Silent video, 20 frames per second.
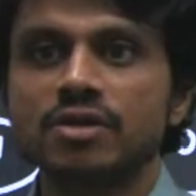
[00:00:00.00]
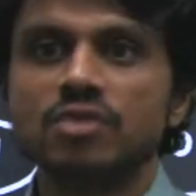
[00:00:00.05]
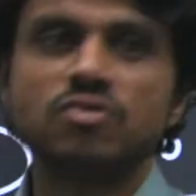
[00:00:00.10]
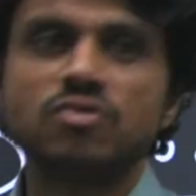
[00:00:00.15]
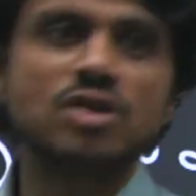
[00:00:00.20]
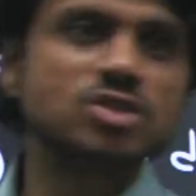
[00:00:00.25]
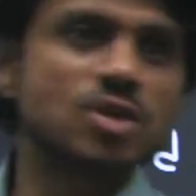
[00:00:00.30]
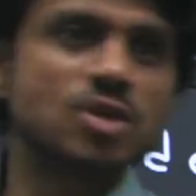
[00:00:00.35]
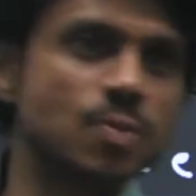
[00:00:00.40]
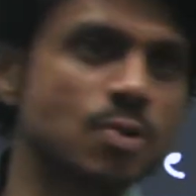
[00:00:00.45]

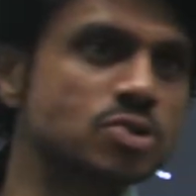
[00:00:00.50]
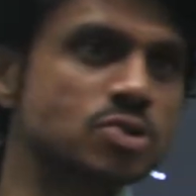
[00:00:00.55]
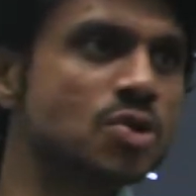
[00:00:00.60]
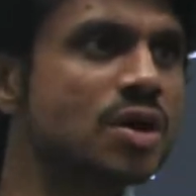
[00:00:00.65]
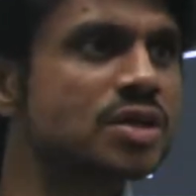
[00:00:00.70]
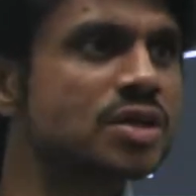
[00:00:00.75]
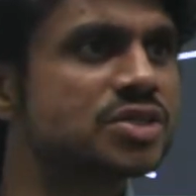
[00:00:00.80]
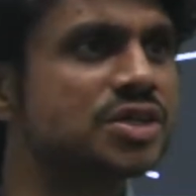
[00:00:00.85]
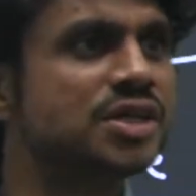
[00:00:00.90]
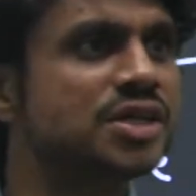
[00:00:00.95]
For suppose you
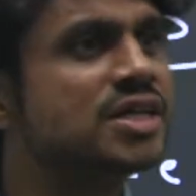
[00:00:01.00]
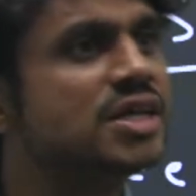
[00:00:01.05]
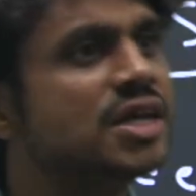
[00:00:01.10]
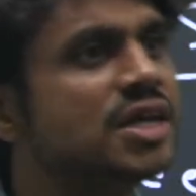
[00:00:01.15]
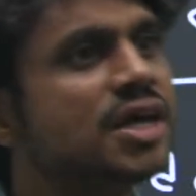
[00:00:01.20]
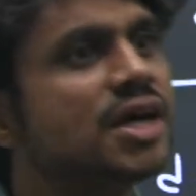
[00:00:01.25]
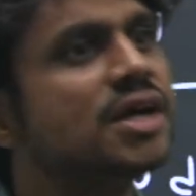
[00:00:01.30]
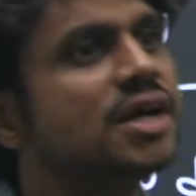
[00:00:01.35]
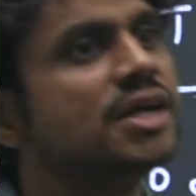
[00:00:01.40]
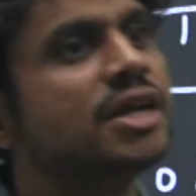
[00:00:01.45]
are sitting
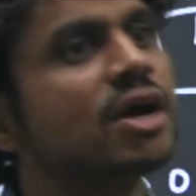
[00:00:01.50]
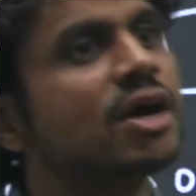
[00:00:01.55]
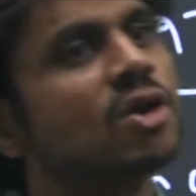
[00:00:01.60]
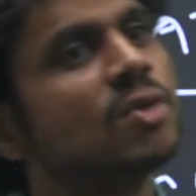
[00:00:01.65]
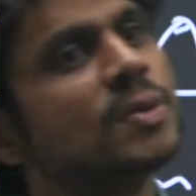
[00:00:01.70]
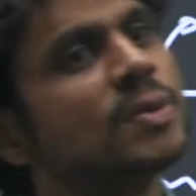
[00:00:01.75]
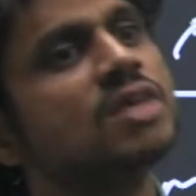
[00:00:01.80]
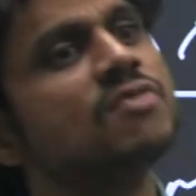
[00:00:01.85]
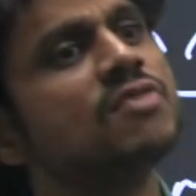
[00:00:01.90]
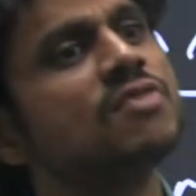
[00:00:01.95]
here and
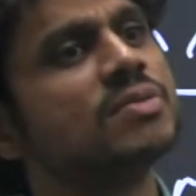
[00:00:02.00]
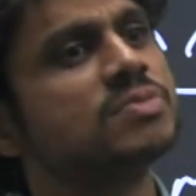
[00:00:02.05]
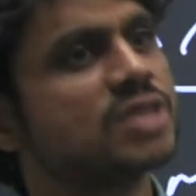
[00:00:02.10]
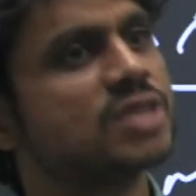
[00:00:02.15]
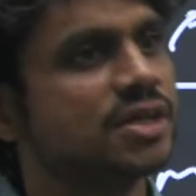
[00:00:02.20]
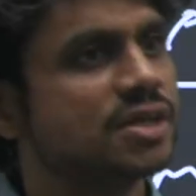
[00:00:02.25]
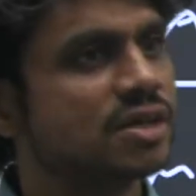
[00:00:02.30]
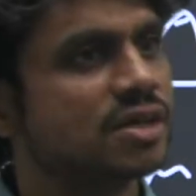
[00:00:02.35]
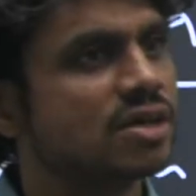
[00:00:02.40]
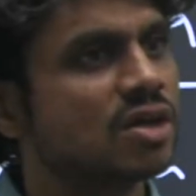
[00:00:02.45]
developing the
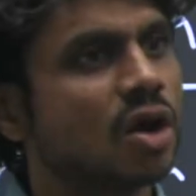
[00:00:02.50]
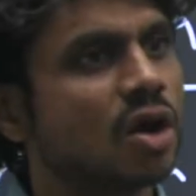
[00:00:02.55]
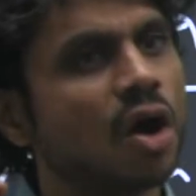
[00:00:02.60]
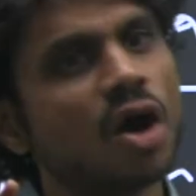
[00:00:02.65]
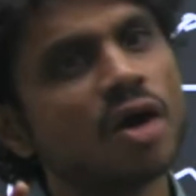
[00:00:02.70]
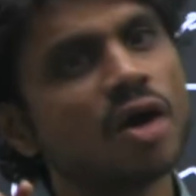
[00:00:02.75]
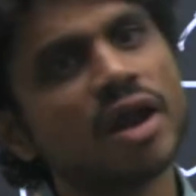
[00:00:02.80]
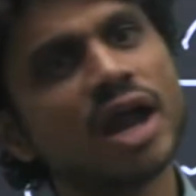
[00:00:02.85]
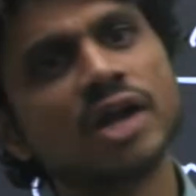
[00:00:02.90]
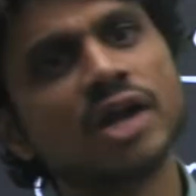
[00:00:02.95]
website
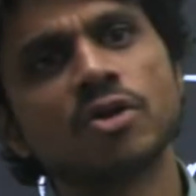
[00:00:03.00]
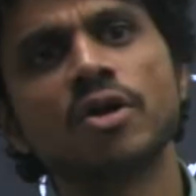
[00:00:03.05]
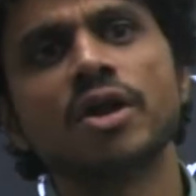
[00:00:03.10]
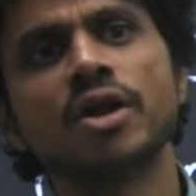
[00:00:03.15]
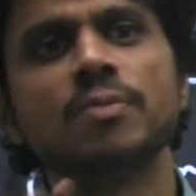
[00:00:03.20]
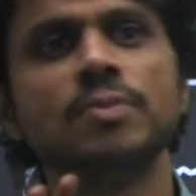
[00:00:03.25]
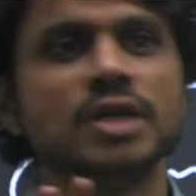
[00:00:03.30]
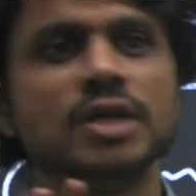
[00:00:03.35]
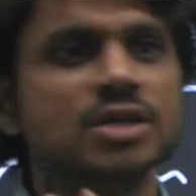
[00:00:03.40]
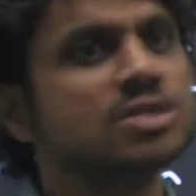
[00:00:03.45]
or Android
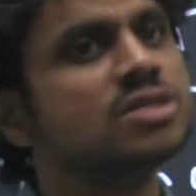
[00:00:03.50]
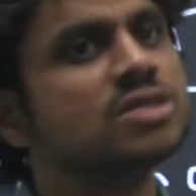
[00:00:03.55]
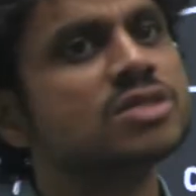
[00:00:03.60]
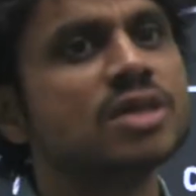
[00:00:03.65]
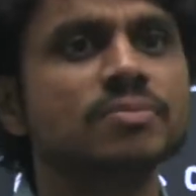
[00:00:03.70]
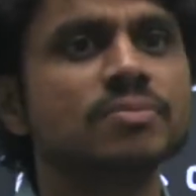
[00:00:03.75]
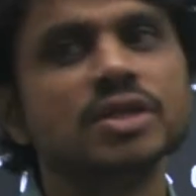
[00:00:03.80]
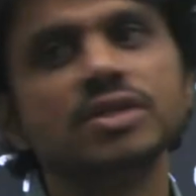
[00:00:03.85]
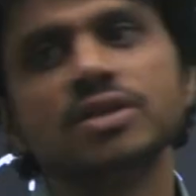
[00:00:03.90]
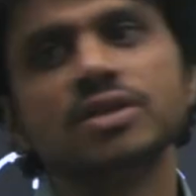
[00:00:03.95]
application,
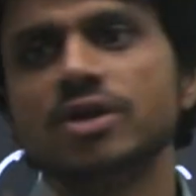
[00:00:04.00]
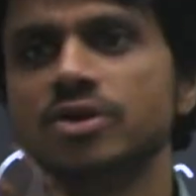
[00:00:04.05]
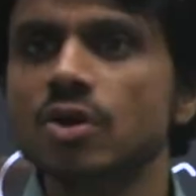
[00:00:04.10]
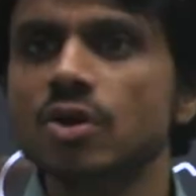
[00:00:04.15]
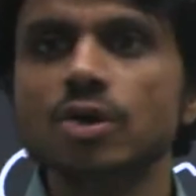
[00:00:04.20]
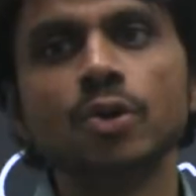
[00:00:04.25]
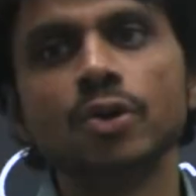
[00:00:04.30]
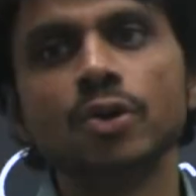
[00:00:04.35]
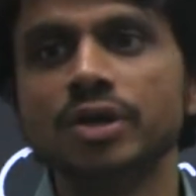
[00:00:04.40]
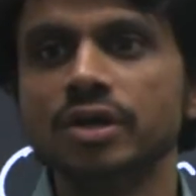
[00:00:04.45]
something that you are
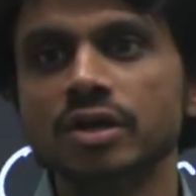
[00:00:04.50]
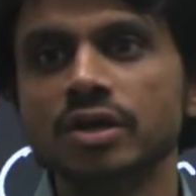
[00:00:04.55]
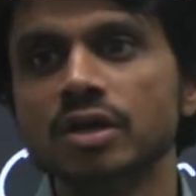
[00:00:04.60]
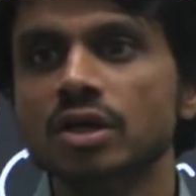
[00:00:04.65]
doing.